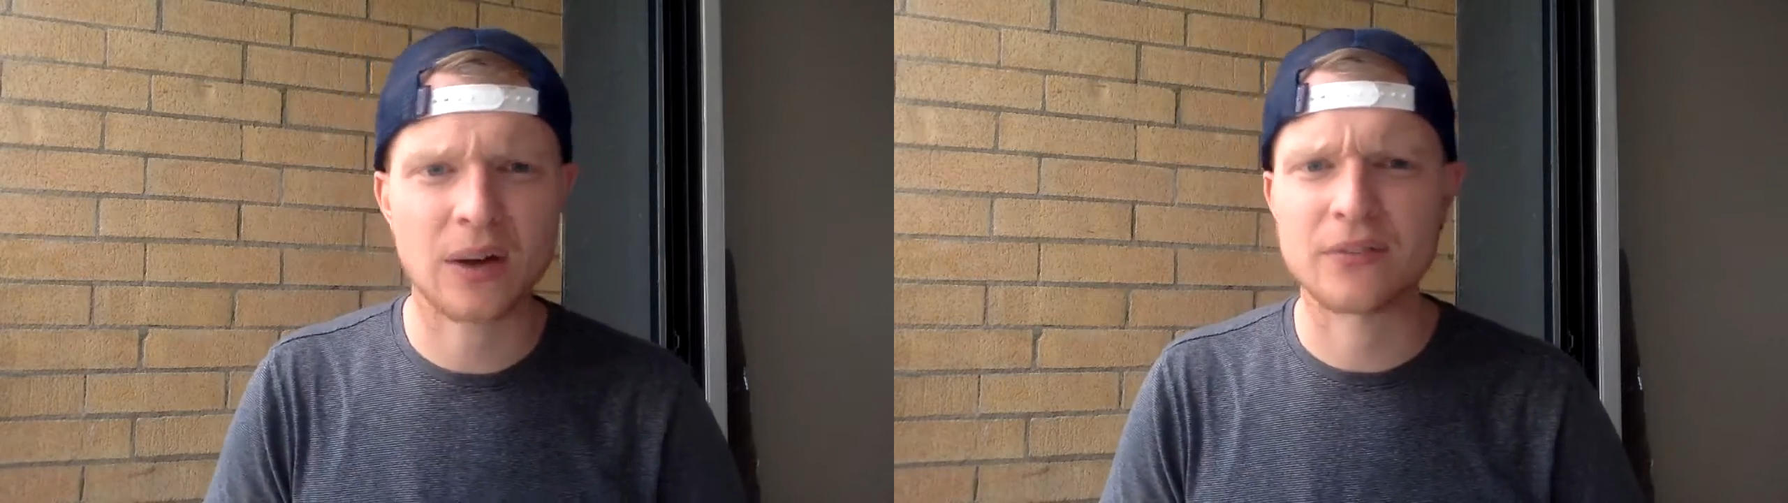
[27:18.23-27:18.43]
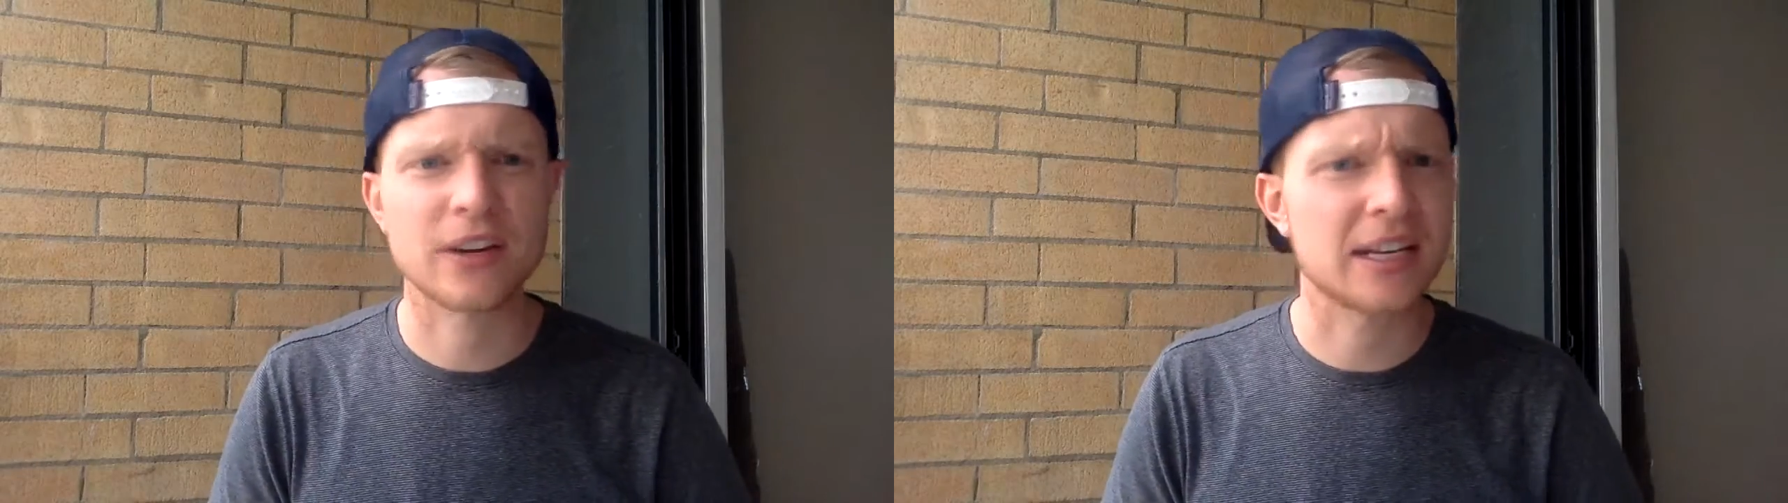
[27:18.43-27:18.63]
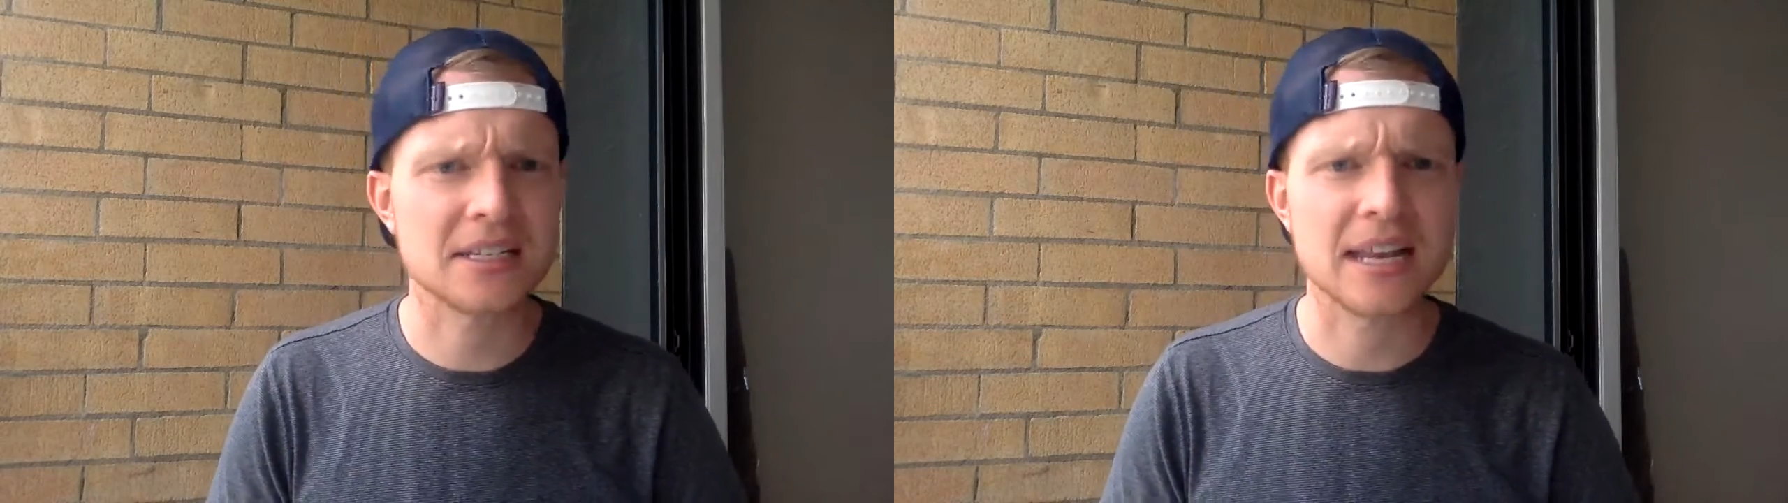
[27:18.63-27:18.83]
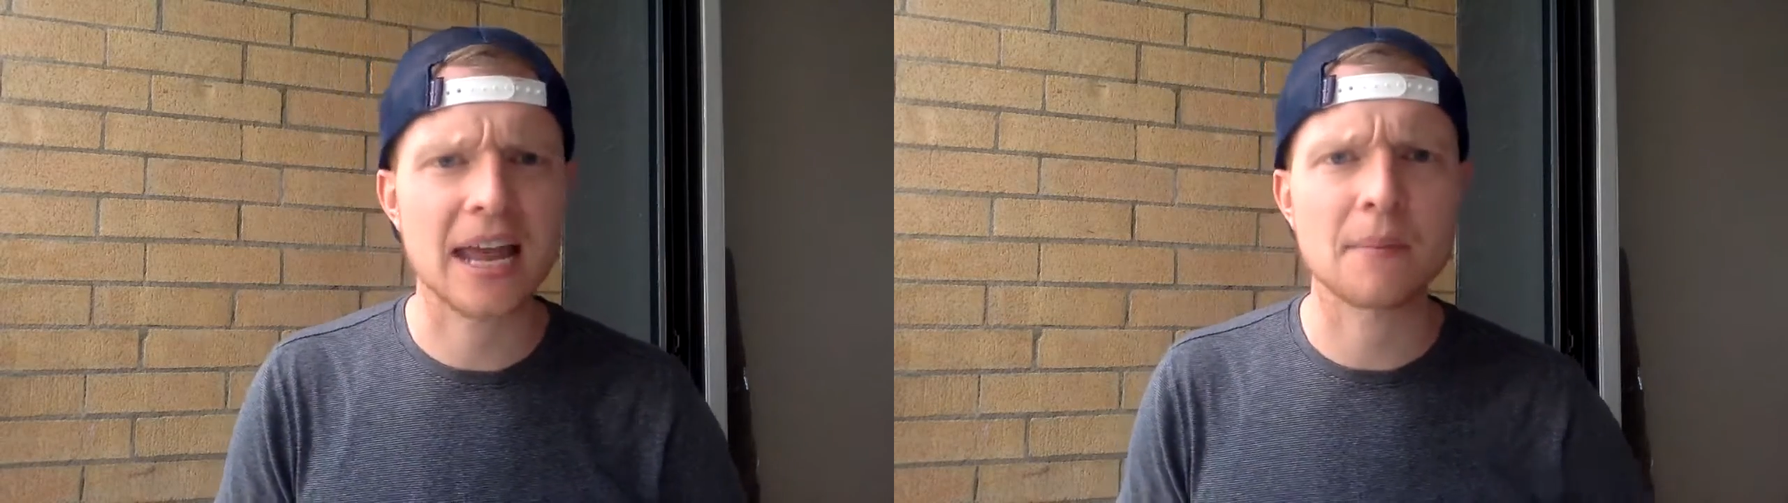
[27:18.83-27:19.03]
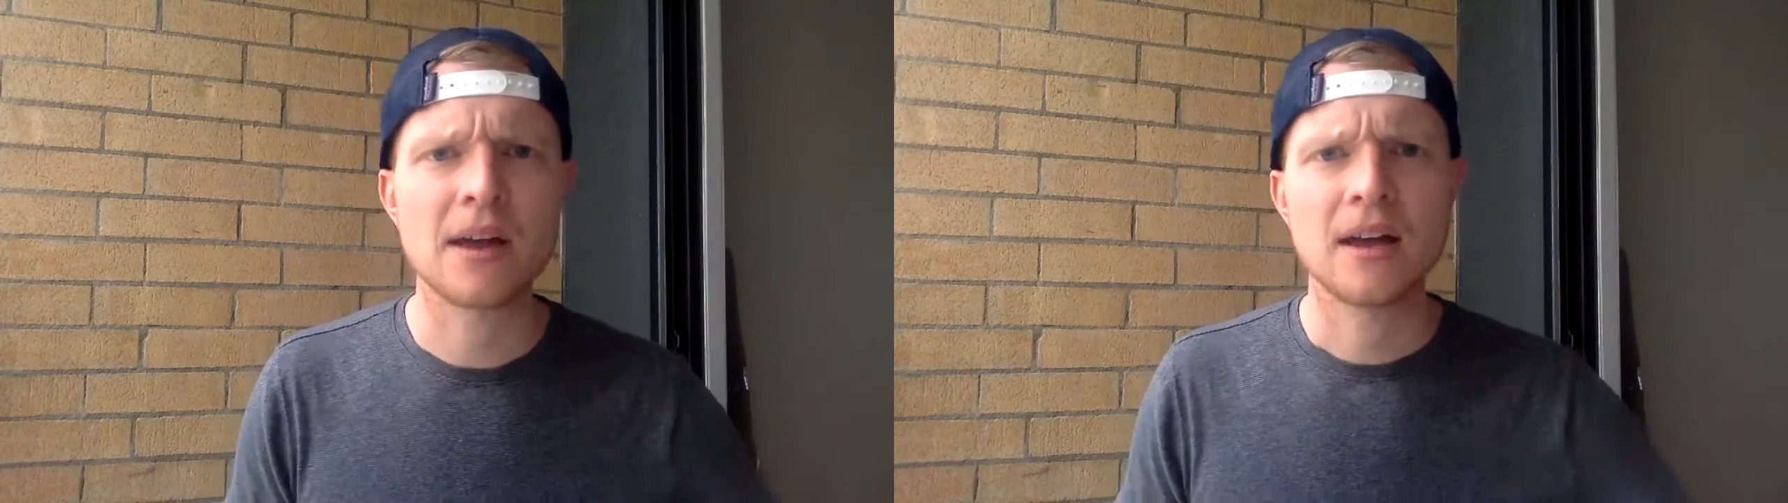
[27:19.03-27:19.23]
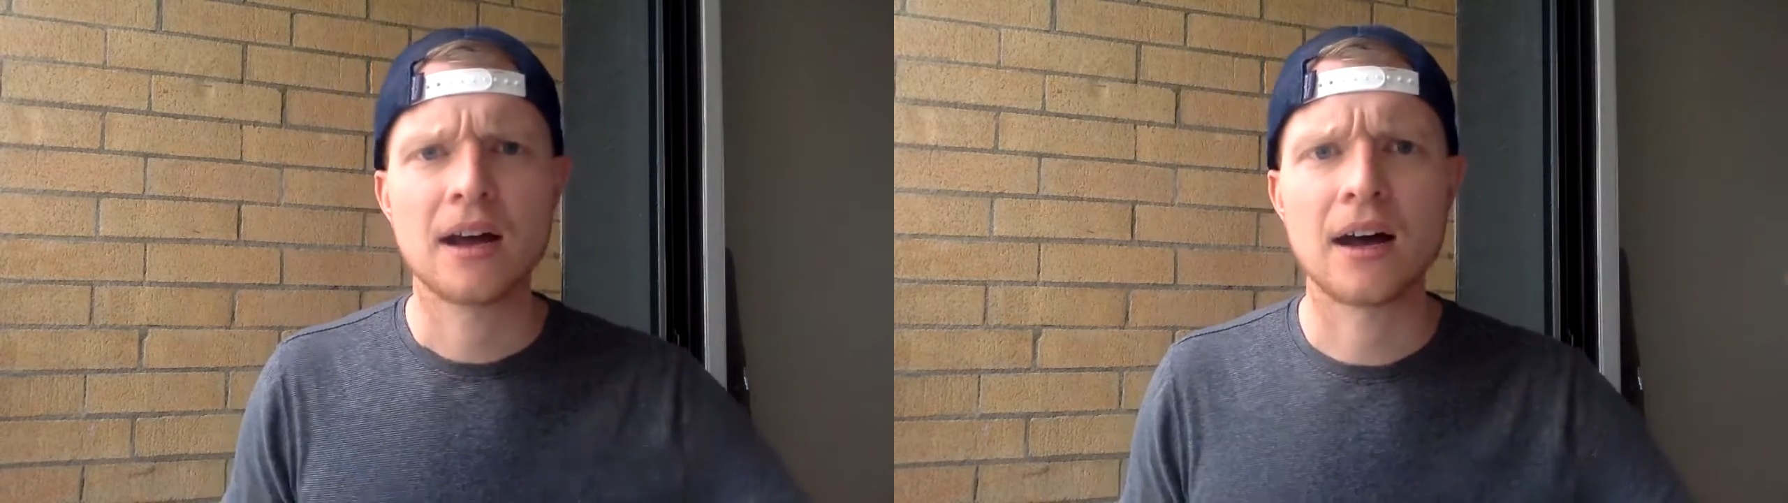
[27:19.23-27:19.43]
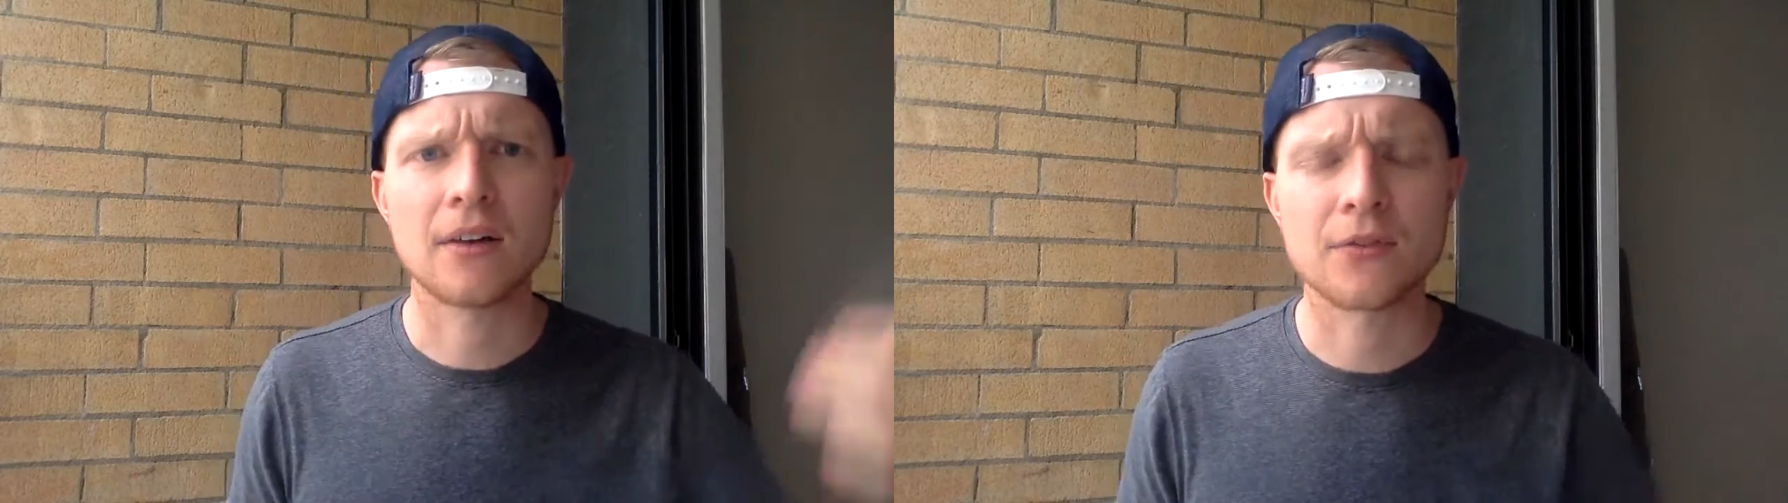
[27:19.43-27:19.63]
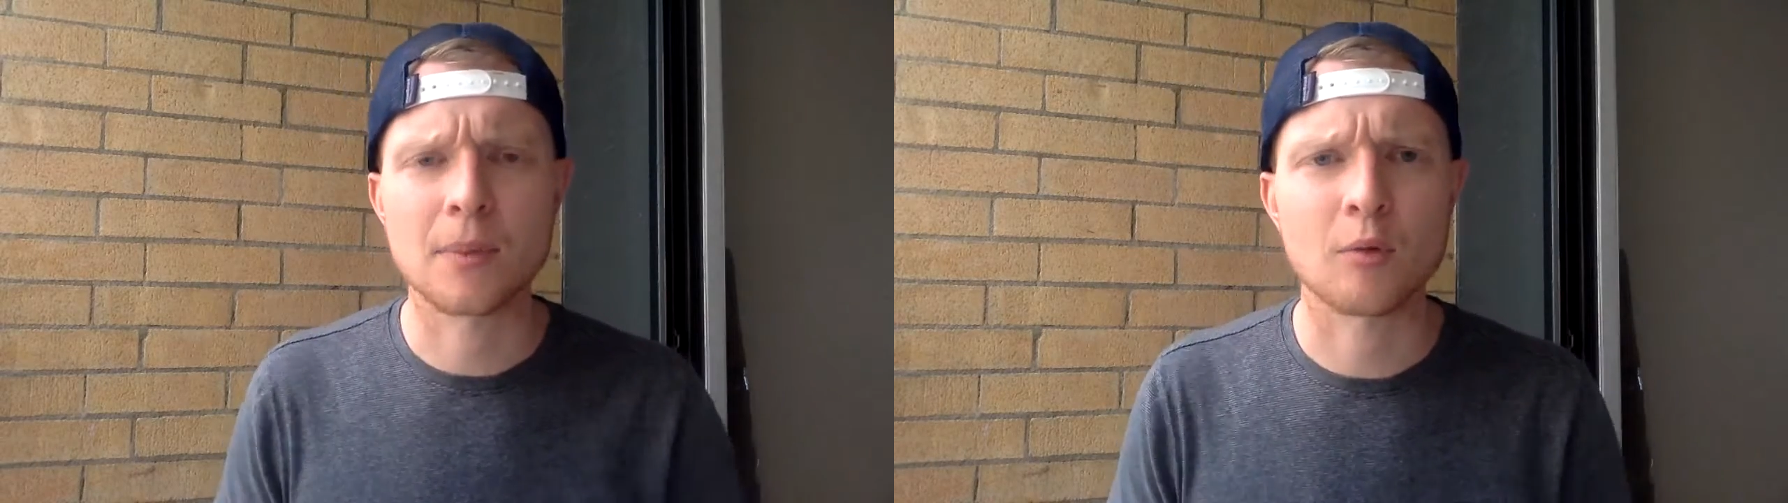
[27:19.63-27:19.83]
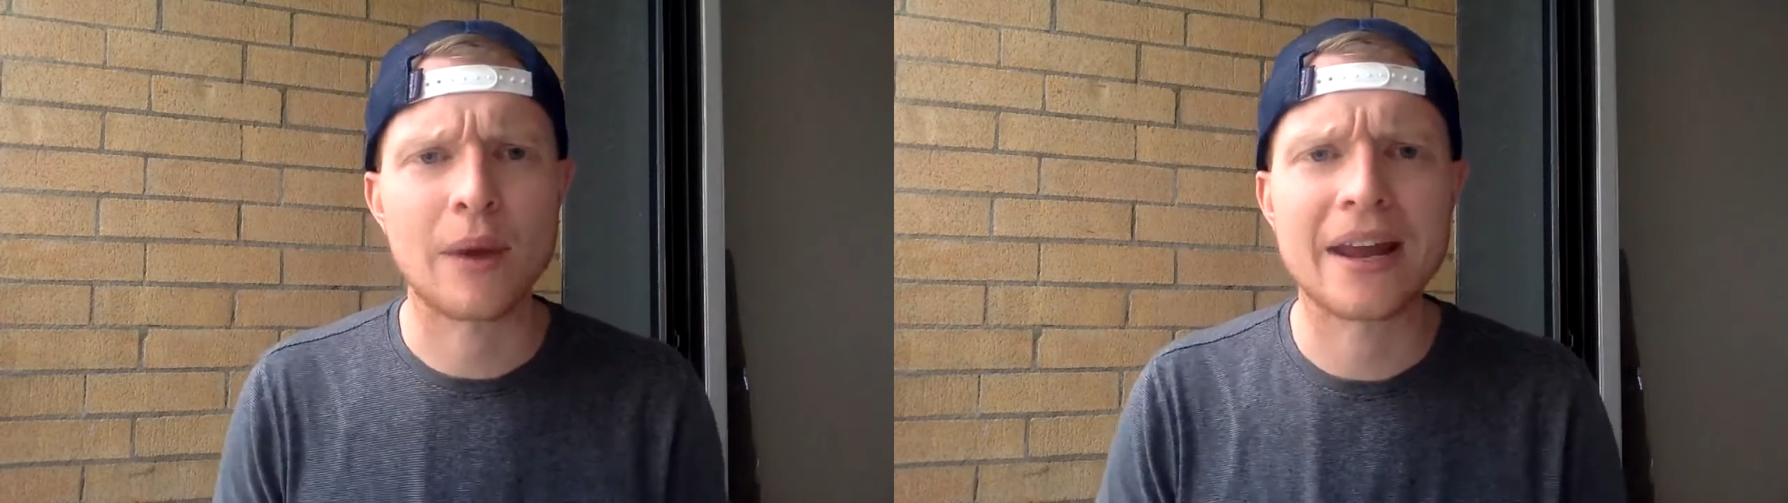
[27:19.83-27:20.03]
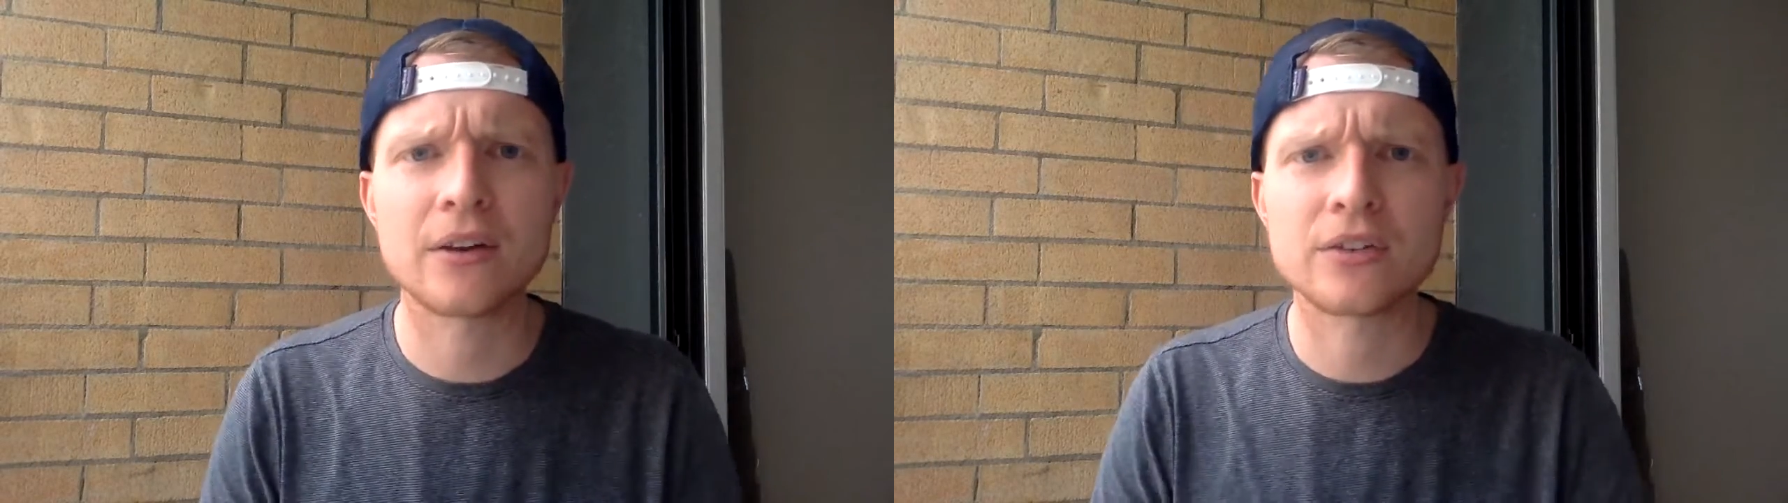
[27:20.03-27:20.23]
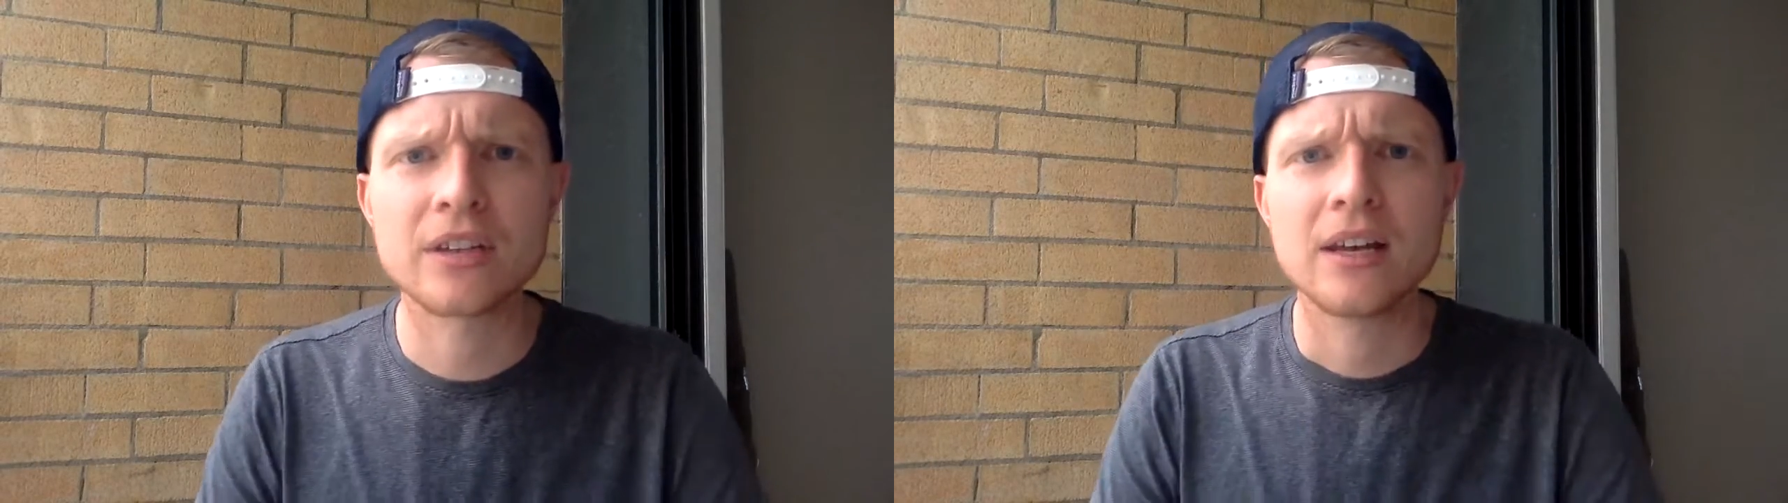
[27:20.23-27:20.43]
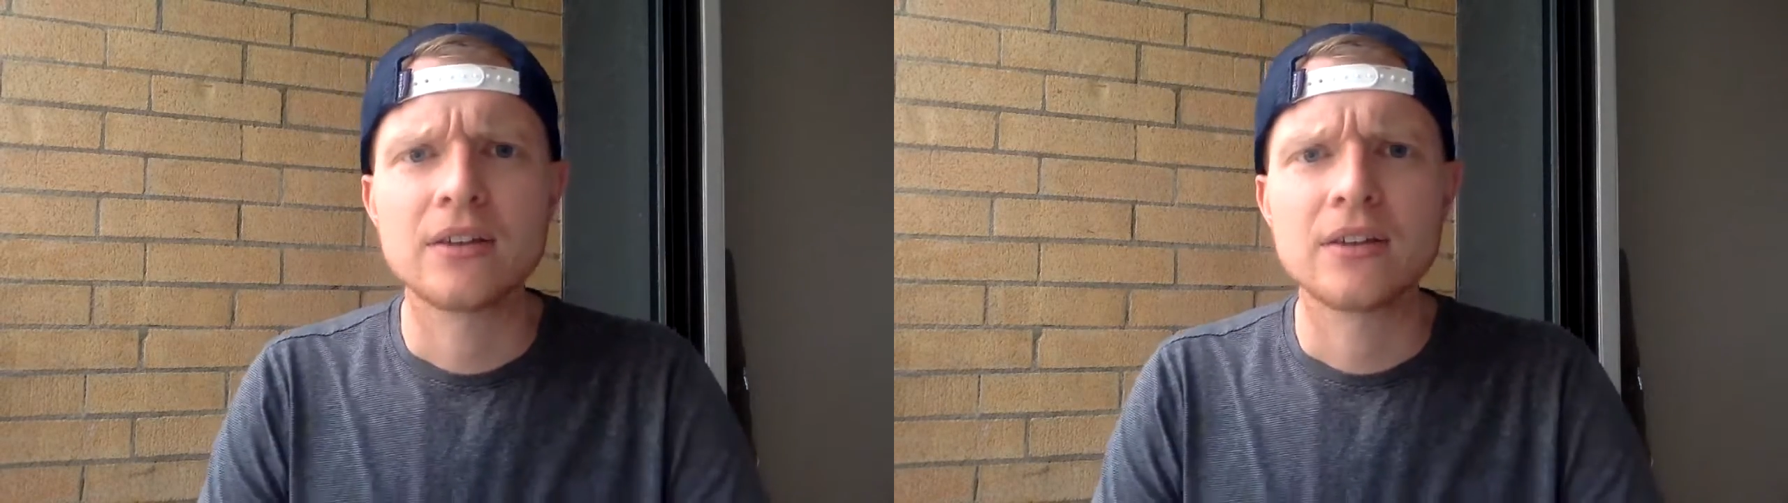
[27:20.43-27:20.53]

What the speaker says: I forget his name, from the Raiders.